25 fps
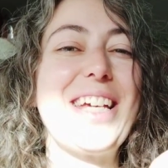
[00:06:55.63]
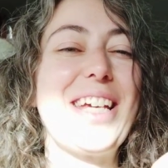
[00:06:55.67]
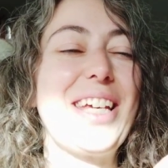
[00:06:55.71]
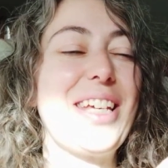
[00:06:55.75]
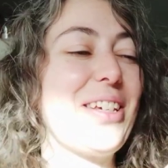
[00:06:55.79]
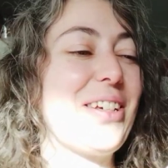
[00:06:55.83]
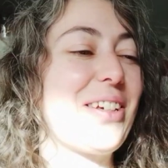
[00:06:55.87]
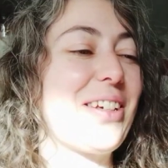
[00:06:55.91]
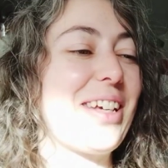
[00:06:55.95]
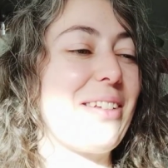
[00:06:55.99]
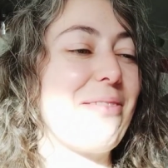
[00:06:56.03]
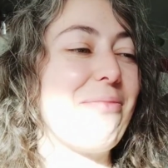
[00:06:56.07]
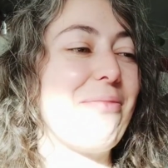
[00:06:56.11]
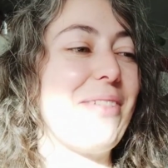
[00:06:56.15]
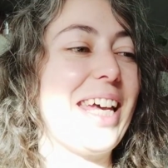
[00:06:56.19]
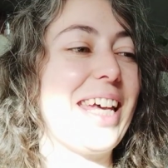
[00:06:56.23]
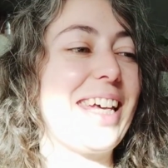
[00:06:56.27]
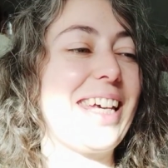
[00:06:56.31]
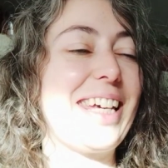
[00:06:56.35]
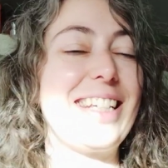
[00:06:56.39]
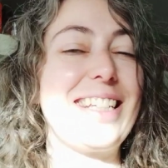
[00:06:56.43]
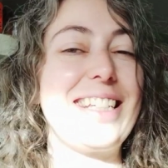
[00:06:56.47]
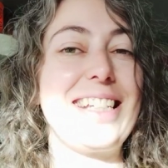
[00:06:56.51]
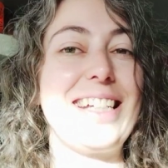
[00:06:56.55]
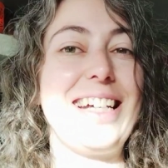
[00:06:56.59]
you can make
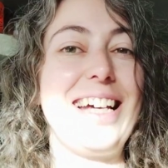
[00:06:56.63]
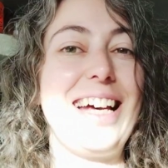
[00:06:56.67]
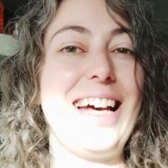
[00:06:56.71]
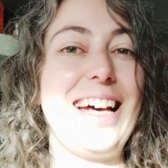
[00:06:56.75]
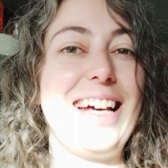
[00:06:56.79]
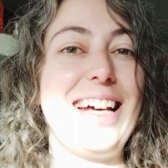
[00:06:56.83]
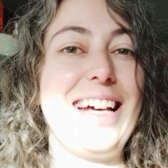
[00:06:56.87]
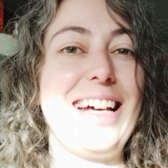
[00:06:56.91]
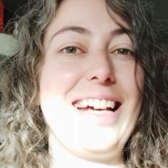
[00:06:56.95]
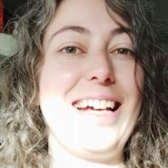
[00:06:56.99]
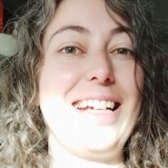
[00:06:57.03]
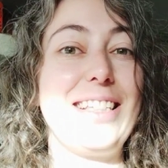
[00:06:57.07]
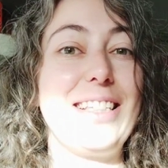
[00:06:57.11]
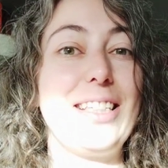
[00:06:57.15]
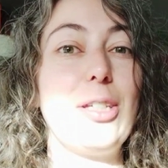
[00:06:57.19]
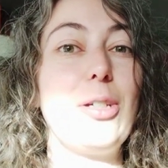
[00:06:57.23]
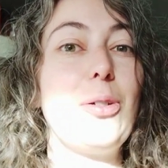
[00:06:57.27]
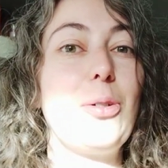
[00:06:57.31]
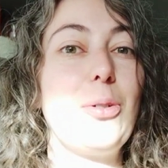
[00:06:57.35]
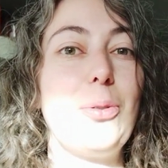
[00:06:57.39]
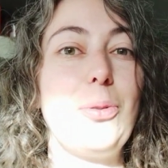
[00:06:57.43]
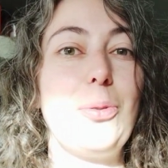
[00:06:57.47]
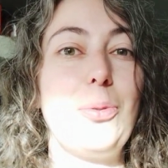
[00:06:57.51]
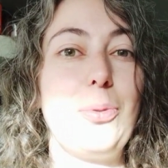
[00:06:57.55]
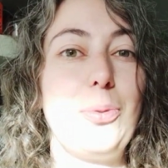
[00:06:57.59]
it as
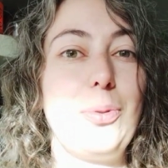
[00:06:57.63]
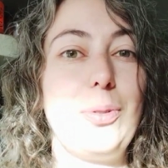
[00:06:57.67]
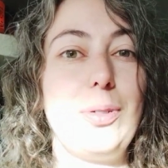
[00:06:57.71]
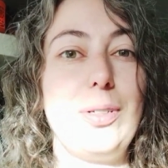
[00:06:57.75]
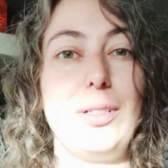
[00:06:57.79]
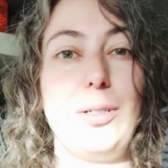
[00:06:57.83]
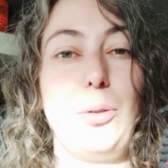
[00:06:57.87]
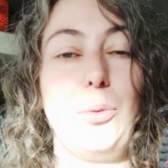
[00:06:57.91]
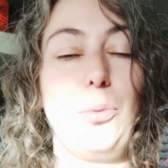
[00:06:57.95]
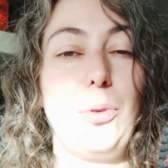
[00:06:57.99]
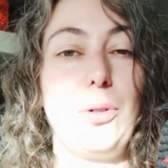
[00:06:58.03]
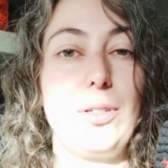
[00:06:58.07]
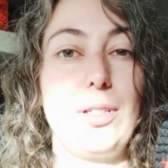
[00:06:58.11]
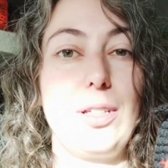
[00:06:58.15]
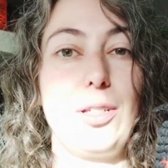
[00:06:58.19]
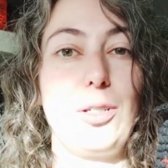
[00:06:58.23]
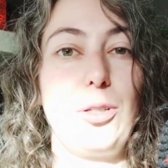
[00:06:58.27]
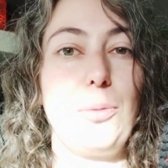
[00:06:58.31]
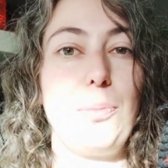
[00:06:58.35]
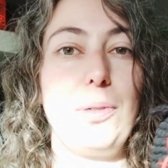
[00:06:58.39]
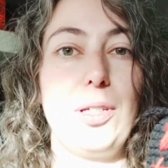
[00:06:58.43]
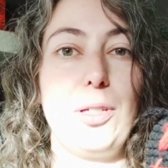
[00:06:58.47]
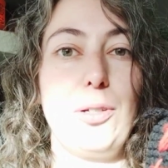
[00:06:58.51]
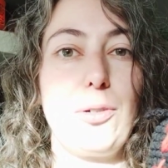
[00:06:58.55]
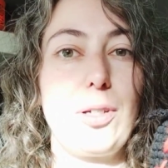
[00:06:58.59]
you want it
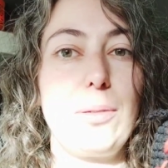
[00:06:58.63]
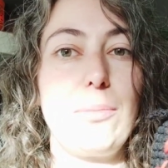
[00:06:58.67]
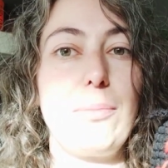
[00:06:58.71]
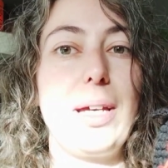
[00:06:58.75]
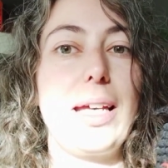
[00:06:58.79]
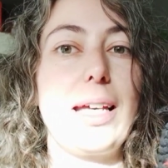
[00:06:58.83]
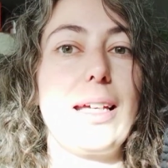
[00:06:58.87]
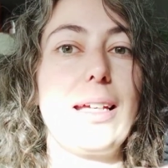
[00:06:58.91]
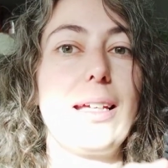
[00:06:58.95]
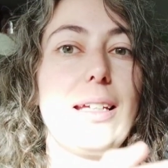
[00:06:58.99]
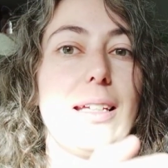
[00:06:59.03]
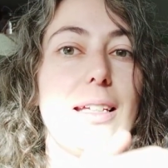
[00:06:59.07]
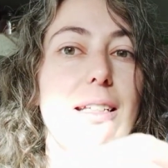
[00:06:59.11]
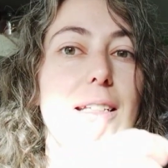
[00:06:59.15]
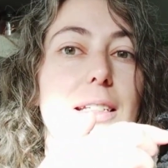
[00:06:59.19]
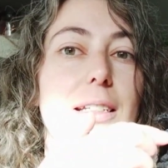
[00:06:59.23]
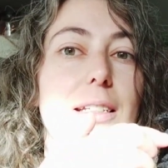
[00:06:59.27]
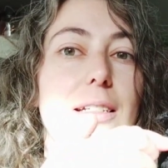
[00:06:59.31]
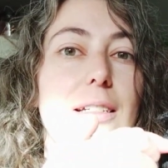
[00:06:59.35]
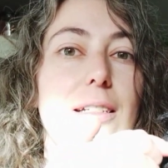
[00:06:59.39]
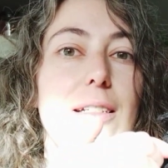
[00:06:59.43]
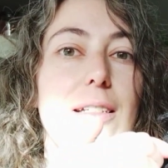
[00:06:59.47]
to be. You can make it